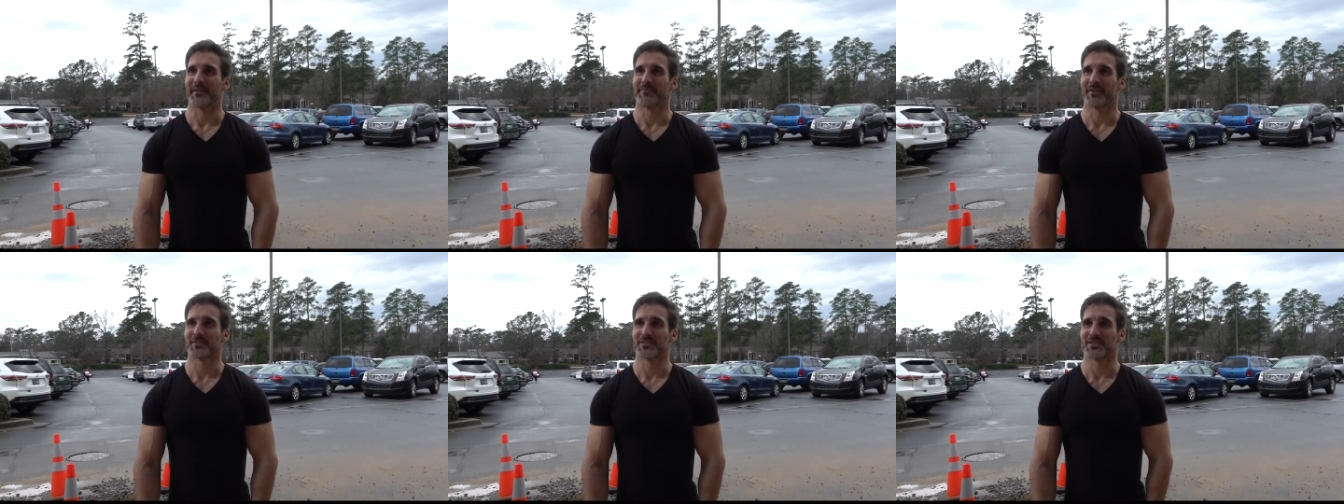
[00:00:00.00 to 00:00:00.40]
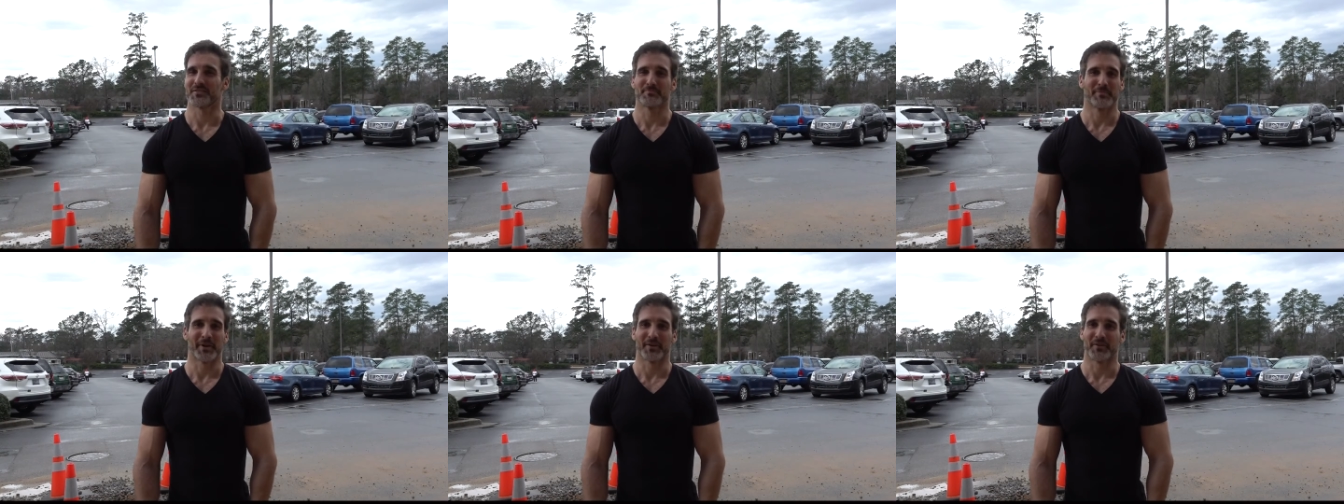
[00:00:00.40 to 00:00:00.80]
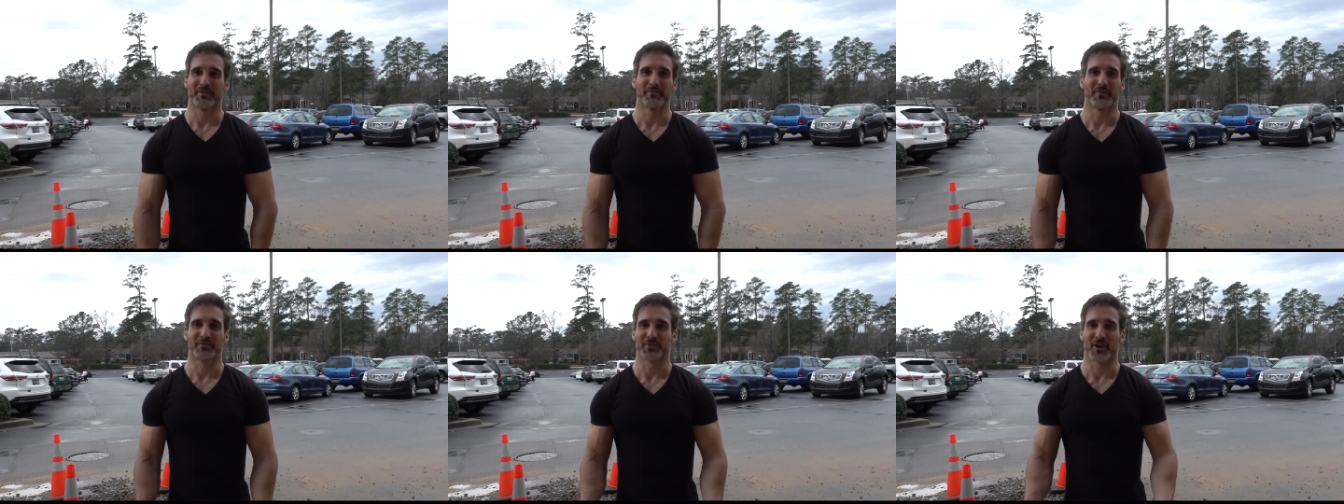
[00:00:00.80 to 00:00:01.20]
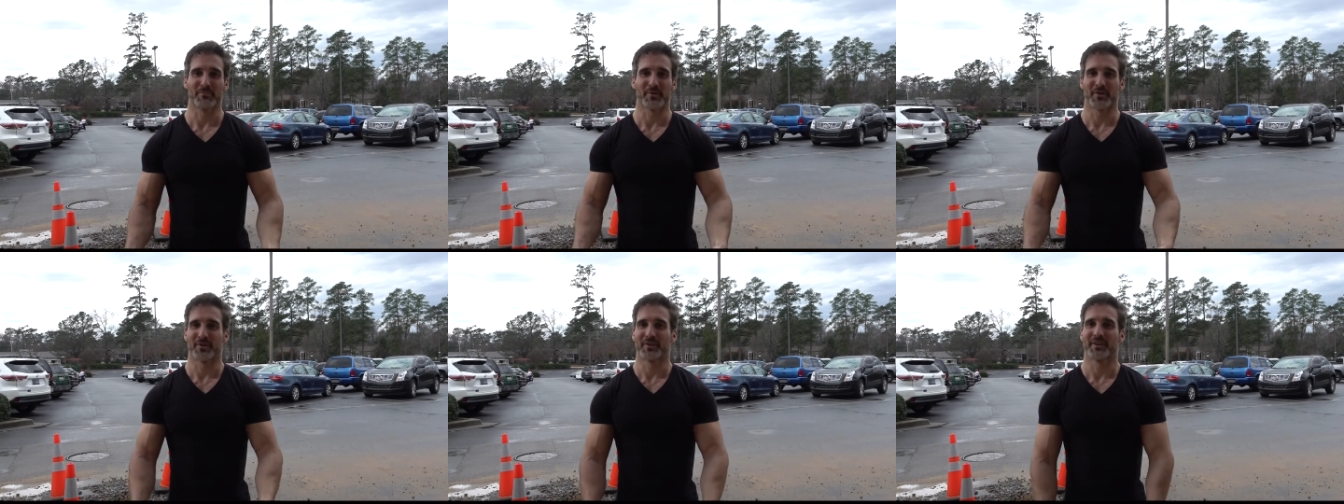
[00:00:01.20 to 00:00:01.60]
Mind functions better, feel
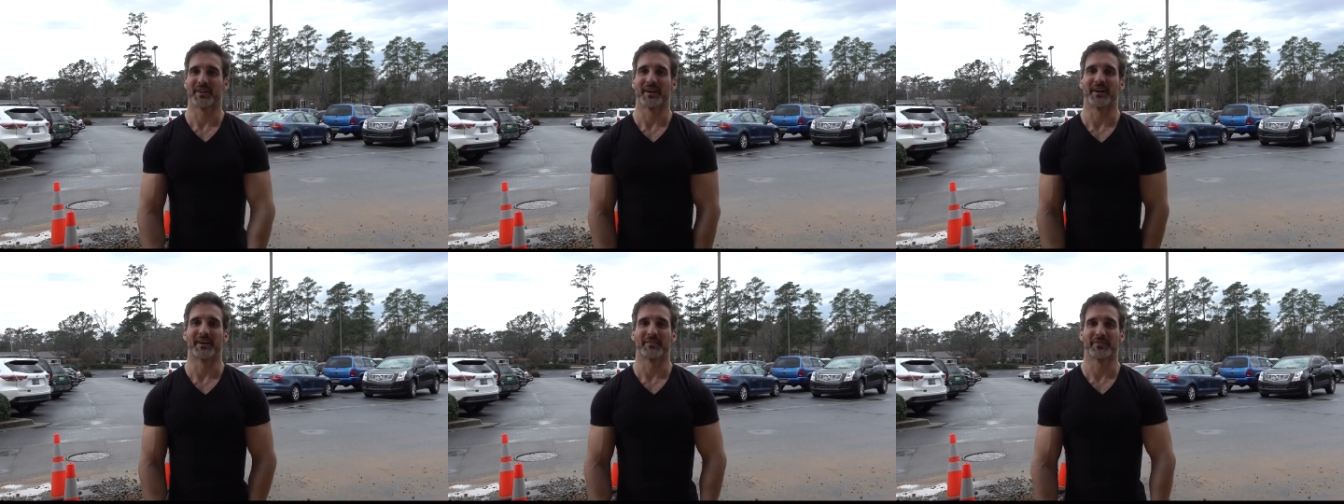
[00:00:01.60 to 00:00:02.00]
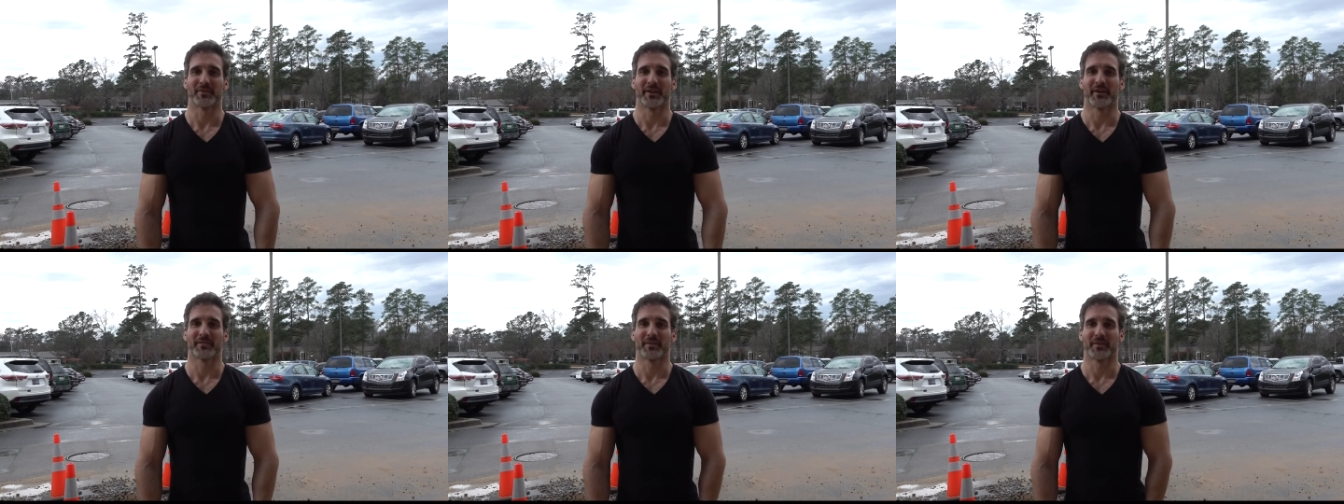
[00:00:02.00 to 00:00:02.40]
sharper, uh, feel